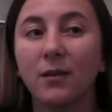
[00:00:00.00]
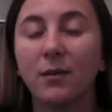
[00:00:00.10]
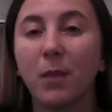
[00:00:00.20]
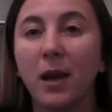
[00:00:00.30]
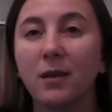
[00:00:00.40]

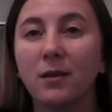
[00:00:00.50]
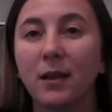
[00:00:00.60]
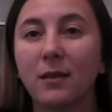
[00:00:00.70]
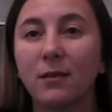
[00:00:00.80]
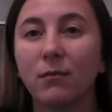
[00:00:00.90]
debate
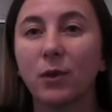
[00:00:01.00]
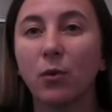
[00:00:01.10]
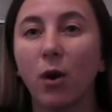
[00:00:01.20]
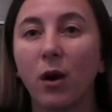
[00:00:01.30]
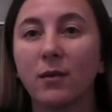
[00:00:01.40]
that
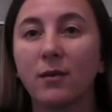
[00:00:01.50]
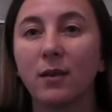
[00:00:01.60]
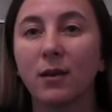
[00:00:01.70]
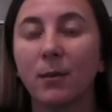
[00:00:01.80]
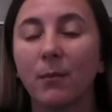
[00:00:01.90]
requires
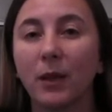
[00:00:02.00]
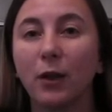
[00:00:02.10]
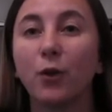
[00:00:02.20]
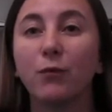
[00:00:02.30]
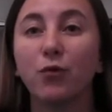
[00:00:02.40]
a
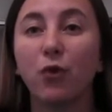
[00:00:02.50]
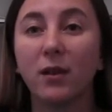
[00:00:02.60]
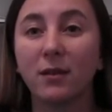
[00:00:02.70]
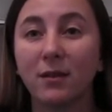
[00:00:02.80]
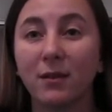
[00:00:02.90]
lot of
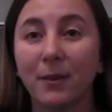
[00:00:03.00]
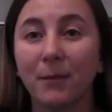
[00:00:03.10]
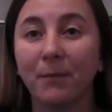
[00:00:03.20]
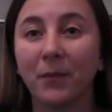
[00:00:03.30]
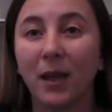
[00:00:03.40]
trust
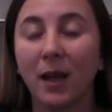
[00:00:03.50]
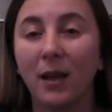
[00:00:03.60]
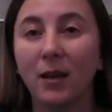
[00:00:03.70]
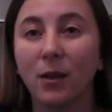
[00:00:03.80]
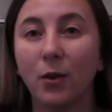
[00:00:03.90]

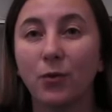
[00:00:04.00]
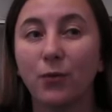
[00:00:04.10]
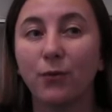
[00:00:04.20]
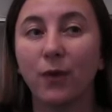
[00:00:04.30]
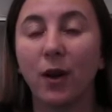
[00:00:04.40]
and a lot of
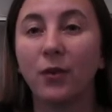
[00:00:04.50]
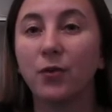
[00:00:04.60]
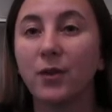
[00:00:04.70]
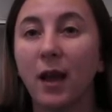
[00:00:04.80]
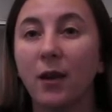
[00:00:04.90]

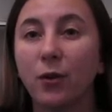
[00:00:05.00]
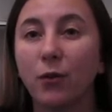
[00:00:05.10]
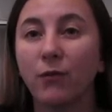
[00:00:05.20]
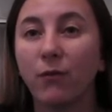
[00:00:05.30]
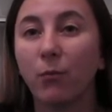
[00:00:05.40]
understanding
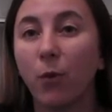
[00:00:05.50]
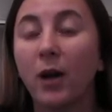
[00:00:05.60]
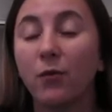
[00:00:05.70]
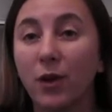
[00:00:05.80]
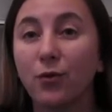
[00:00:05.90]
of
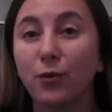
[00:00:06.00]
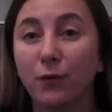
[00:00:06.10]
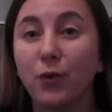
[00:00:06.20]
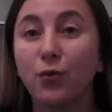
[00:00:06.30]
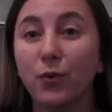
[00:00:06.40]
wide ranges of
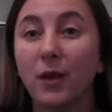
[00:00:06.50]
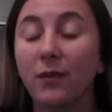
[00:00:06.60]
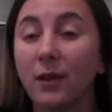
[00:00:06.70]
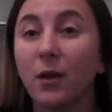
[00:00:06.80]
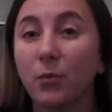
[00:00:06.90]
issues. I
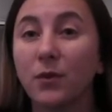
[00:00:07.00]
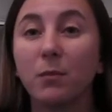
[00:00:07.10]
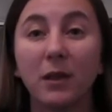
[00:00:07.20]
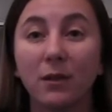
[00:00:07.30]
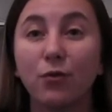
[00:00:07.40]
think that was the
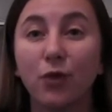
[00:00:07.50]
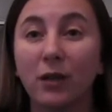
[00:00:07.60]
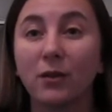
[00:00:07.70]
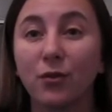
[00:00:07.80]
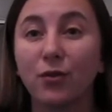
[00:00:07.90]
biggest
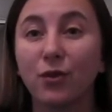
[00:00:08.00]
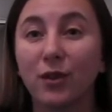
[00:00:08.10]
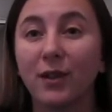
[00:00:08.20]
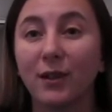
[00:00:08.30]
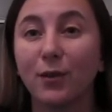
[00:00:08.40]
challenge
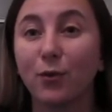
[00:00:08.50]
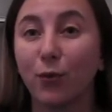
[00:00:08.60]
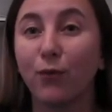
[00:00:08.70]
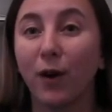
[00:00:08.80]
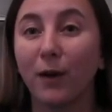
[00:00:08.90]
so
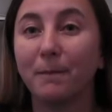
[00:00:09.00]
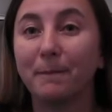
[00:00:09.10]
far.